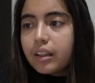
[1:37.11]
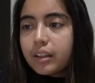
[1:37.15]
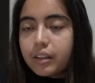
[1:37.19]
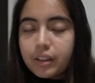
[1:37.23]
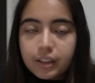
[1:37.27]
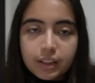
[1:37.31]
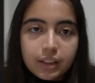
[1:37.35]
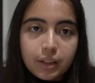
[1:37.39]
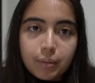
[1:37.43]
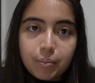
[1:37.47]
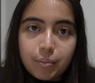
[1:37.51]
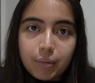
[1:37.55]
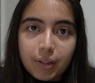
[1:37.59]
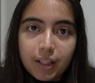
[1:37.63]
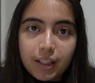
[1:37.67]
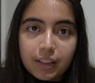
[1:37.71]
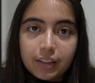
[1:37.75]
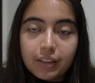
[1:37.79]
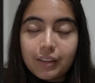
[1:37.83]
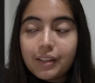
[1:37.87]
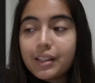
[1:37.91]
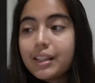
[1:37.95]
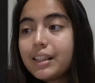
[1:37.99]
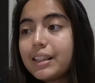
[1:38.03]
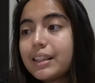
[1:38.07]
Chris
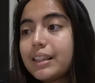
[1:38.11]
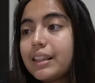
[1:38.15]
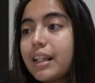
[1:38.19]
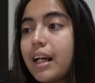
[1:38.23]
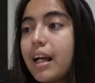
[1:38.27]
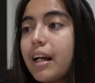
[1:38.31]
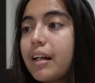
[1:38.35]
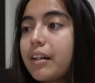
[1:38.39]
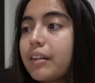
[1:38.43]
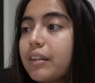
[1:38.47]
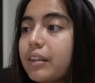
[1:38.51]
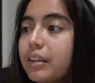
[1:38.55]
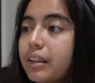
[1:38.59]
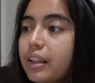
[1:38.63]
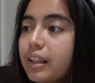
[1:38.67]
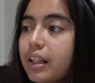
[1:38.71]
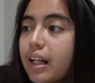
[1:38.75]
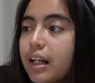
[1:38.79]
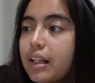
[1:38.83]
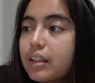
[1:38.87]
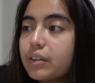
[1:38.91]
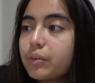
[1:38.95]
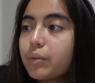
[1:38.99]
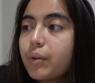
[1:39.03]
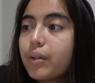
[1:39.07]
Impellitteri is heralded
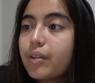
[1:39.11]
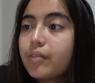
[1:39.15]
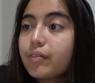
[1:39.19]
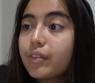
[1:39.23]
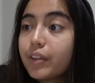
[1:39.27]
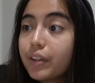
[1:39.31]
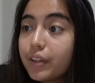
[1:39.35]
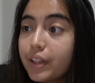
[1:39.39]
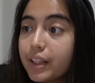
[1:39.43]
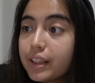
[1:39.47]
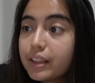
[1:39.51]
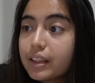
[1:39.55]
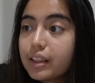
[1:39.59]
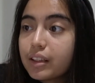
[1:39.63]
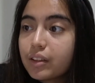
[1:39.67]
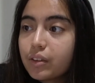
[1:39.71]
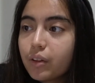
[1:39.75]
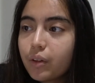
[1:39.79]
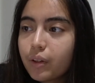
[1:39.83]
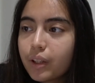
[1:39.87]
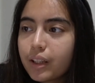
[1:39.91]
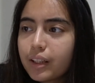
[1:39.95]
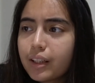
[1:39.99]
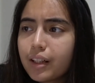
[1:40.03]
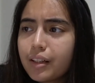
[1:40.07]
as one of the greatest
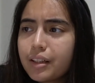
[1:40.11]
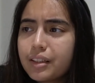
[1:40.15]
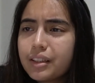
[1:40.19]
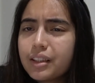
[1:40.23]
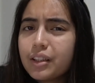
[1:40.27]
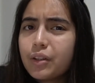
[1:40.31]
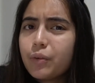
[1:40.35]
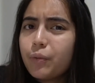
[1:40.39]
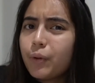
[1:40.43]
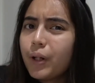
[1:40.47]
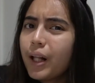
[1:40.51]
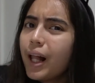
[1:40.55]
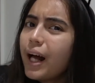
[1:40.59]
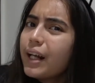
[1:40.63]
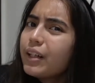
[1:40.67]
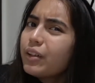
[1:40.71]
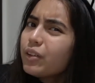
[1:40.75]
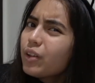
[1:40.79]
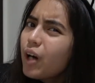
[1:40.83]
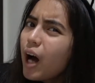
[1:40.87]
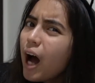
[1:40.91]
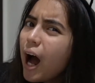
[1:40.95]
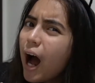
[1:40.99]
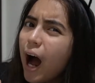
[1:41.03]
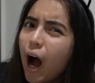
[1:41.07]
rock guitarists in the world. I don't
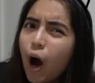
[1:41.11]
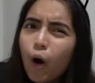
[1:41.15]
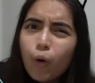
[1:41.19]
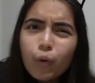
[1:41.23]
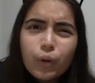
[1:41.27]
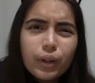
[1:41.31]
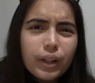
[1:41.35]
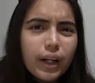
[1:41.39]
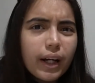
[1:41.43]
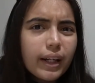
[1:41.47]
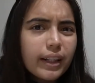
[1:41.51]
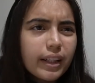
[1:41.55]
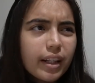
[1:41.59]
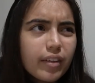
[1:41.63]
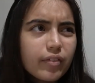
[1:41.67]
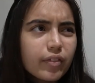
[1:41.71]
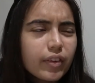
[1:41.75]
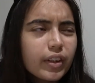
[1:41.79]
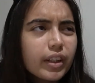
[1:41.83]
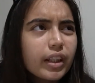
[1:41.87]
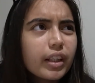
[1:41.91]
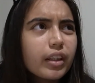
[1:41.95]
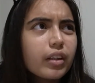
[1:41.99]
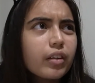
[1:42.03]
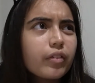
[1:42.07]
know how did I
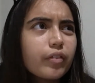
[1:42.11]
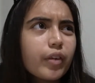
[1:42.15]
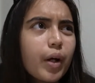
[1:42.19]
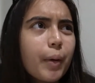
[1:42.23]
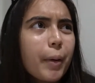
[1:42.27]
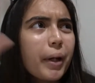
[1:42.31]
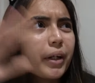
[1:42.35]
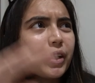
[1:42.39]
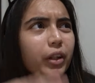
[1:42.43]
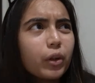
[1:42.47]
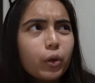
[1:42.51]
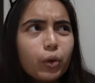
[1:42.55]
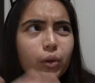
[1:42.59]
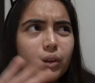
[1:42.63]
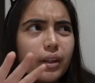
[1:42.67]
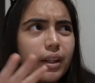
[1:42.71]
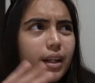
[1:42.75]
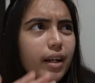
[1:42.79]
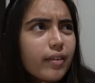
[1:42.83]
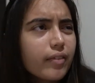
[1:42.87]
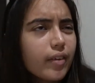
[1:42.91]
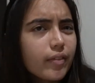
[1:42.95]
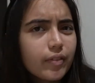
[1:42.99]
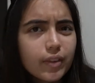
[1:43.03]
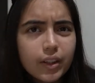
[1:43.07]
never hear of them. I don't think
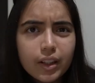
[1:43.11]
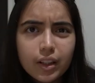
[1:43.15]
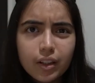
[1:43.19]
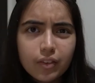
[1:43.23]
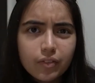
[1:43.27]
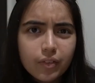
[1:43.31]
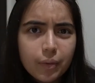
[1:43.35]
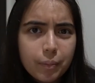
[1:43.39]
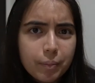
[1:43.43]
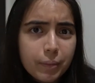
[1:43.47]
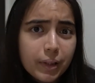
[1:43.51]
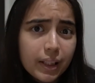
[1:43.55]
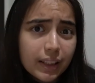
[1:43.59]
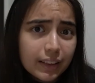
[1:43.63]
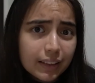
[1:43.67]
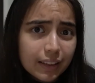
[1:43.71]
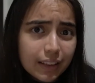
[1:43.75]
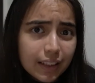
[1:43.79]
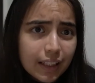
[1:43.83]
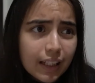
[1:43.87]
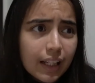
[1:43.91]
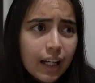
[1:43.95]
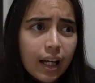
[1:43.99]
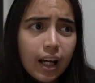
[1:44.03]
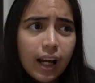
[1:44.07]
I've ever heard of
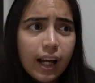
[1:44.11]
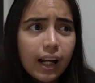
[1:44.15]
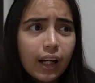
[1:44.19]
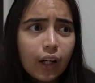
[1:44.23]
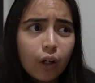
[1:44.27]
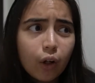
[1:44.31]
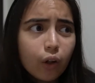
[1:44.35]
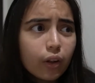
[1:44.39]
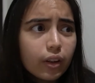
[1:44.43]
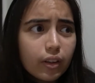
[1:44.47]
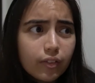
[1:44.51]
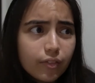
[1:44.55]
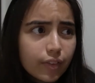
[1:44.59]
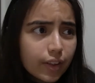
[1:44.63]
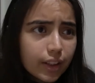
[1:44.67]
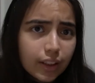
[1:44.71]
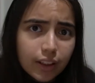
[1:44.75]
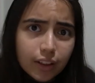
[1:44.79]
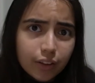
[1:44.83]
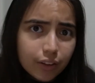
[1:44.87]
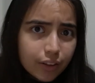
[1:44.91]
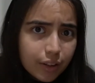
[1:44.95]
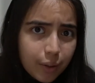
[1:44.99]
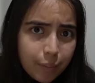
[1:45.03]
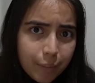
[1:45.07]
Impellitteri, not even in
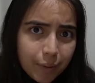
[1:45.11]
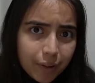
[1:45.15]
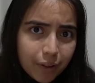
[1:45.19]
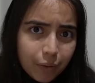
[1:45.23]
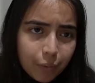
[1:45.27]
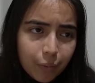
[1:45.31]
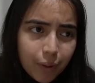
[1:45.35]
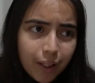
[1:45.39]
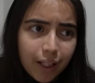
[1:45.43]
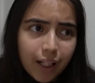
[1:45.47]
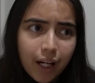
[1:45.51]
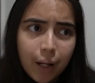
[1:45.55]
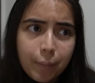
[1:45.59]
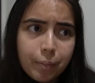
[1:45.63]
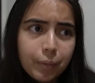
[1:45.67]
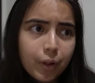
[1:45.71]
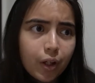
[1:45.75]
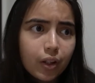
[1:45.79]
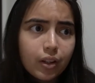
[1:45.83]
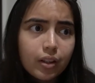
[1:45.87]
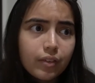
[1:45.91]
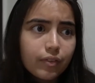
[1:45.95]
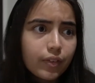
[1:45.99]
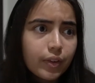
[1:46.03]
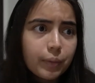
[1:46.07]
the Christian metal world. And I'm
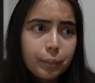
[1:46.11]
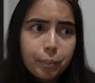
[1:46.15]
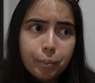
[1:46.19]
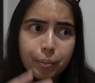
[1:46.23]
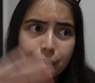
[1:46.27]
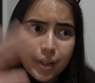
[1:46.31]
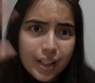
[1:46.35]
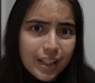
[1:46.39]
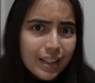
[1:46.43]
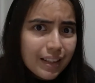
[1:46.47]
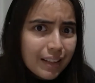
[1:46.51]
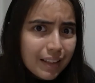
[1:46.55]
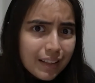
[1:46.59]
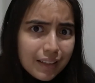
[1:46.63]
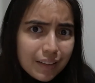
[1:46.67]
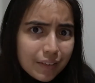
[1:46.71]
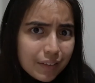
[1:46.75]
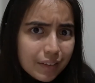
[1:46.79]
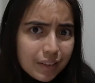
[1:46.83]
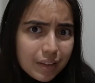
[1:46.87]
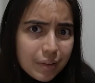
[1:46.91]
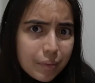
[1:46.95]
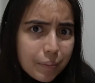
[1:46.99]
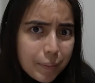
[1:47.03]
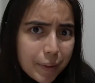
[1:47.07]
not even big in the
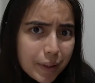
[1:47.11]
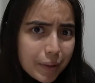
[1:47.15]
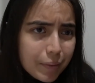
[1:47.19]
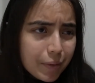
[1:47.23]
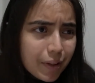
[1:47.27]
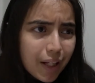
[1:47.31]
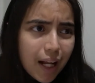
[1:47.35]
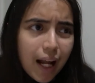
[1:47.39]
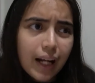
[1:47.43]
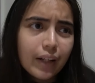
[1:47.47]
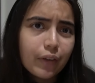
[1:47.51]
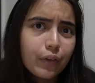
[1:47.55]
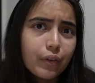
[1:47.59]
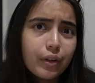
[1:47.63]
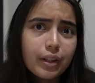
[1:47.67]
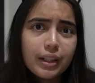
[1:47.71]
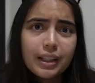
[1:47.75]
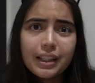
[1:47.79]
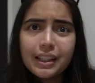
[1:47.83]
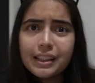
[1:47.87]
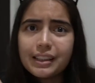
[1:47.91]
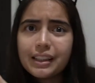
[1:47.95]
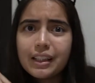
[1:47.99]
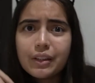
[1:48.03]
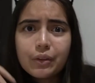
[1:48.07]
Christian metal world. I don't
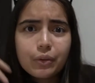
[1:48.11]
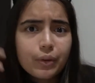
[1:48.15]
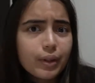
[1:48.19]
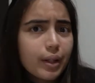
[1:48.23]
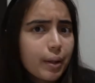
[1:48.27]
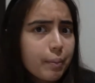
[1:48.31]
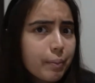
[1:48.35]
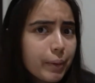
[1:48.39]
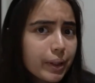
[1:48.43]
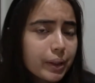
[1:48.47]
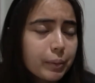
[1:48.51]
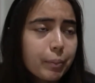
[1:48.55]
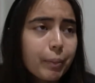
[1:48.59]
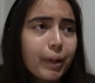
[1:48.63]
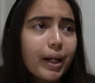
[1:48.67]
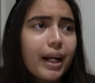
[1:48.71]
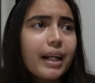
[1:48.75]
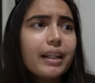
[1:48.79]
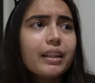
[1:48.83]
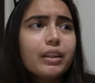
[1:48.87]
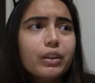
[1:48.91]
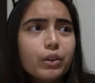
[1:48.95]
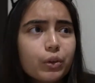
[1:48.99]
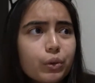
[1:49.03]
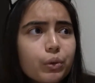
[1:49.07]
really listen to it that much, but
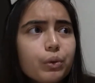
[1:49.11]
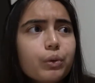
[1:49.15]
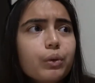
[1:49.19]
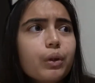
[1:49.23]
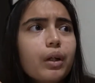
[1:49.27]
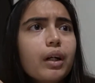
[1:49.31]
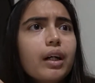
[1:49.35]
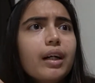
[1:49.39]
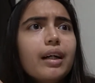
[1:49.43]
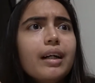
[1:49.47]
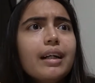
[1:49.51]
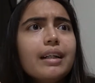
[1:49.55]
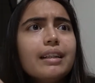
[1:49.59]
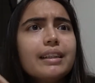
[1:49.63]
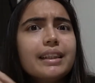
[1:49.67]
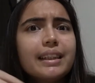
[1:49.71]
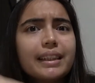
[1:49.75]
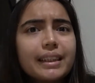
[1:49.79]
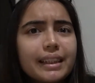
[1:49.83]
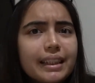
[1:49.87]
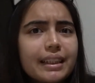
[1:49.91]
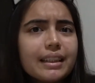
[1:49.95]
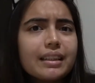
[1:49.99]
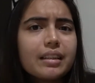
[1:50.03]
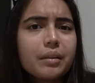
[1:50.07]
I do
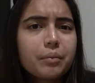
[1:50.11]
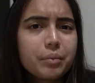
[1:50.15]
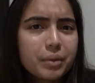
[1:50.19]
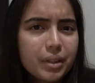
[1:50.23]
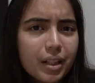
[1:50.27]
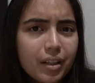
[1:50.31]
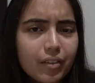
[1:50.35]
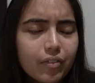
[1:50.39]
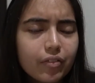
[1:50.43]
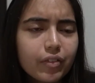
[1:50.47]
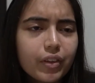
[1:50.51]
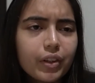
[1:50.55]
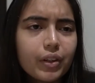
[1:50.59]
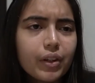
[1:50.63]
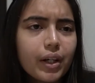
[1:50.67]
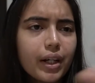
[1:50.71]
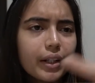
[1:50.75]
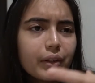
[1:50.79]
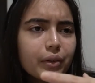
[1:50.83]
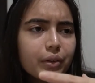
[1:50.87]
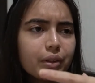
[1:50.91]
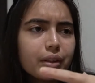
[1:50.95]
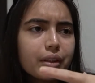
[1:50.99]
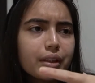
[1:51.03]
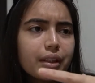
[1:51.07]
see some stuff. You know, I
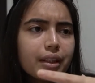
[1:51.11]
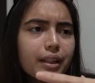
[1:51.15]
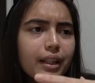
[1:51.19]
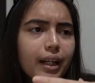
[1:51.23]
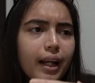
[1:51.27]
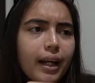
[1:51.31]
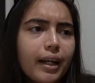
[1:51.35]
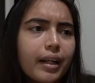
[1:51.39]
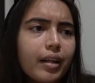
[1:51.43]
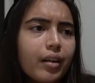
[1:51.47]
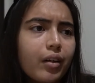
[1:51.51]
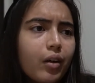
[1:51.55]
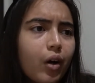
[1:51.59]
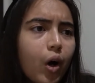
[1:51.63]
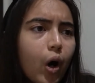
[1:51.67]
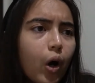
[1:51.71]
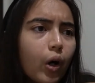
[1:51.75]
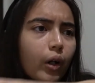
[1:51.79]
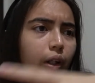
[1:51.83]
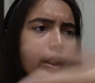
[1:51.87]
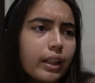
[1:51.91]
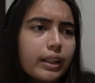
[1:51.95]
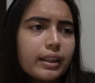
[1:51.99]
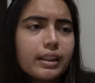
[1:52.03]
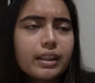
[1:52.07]
do see like
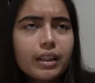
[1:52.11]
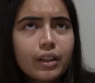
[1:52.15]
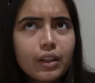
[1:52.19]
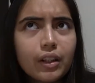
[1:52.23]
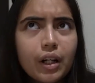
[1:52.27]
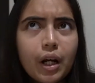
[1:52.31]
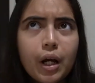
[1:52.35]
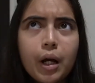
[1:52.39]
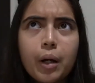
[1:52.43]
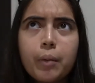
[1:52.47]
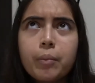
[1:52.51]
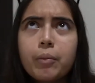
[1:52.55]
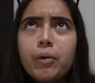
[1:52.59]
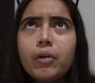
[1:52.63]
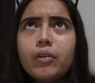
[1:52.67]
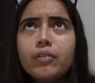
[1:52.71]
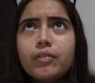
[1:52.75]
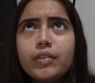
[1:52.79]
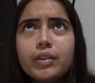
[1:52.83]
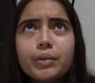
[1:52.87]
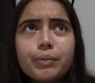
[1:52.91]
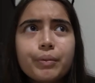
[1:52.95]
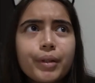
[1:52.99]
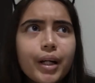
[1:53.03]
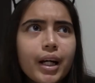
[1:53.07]
on Instagram, on
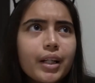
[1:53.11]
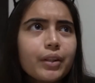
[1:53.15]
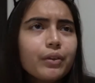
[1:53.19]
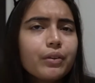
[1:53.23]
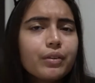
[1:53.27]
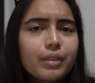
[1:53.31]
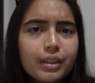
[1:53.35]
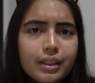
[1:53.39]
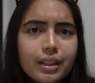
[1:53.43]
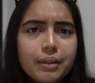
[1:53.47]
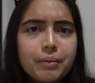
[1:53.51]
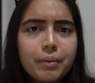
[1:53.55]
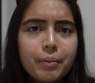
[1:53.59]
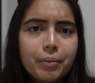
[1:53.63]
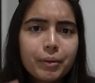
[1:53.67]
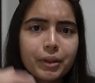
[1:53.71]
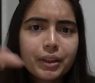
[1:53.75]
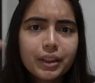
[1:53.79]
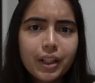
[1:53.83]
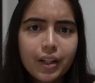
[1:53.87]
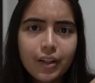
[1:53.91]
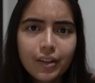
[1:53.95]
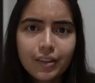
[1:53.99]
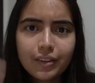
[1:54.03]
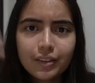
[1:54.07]
Facebook, I do see people
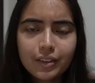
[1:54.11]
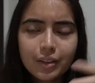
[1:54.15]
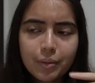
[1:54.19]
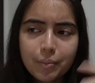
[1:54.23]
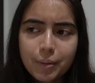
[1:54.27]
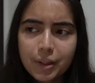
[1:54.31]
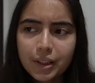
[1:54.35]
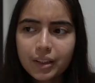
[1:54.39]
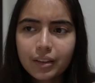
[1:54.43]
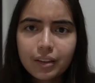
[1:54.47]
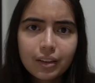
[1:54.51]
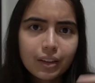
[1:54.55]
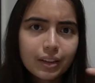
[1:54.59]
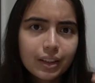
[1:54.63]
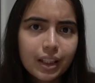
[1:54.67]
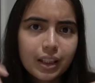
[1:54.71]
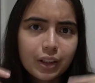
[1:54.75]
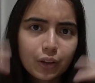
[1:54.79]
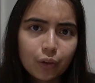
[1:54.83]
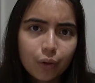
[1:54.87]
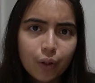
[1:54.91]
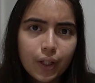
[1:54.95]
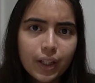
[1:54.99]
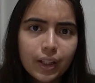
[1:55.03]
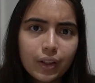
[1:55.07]
sharing Christian metal because I
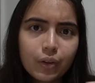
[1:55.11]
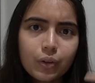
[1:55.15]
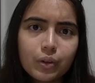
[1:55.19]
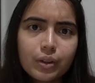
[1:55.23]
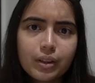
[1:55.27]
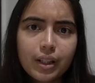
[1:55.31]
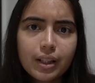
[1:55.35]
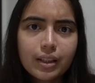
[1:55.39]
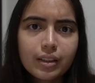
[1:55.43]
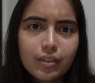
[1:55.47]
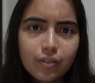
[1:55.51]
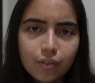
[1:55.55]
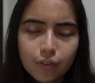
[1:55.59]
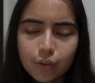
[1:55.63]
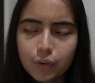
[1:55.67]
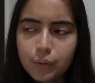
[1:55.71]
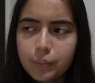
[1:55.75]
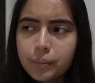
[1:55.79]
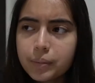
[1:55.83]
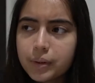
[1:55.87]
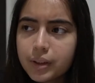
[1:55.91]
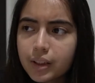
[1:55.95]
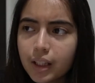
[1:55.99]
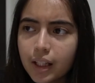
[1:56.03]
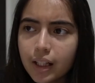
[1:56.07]
join those kinds of
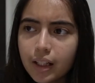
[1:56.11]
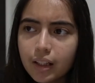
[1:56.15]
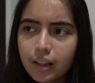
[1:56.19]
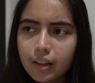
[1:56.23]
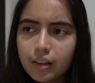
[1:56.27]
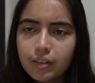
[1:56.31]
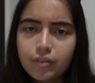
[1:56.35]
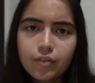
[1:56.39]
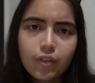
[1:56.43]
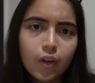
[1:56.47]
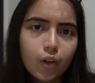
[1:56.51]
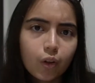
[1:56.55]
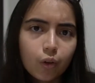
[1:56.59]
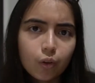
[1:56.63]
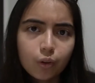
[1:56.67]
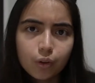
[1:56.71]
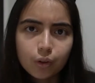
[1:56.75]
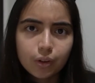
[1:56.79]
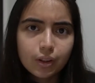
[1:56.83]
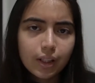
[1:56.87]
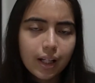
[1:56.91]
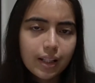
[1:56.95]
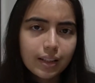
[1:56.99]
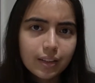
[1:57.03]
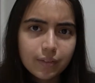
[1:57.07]
groups and follow
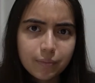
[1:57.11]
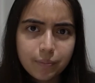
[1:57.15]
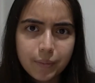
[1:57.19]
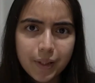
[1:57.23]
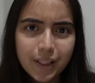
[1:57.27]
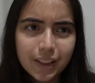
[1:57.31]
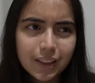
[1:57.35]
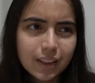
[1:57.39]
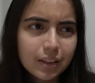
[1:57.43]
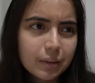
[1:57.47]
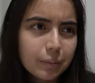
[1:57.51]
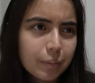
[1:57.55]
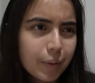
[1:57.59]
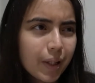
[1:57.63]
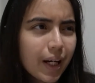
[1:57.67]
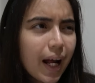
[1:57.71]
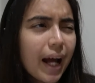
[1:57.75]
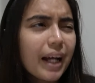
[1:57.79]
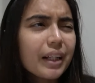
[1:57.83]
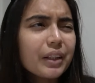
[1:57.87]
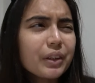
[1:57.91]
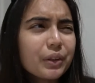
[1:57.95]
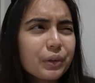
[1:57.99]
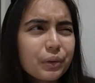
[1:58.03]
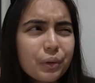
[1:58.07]
those kinds of pages, but
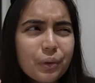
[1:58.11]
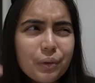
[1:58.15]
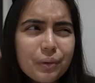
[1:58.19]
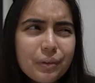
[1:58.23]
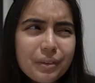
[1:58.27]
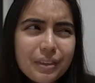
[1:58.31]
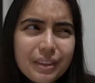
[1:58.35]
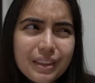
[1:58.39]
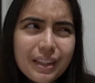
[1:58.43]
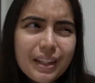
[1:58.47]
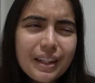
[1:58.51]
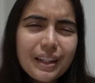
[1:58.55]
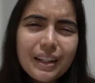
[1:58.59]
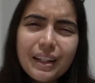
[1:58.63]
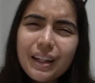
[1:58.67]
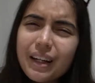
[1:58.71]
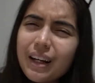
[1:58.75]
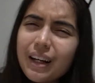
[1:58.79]
I don't think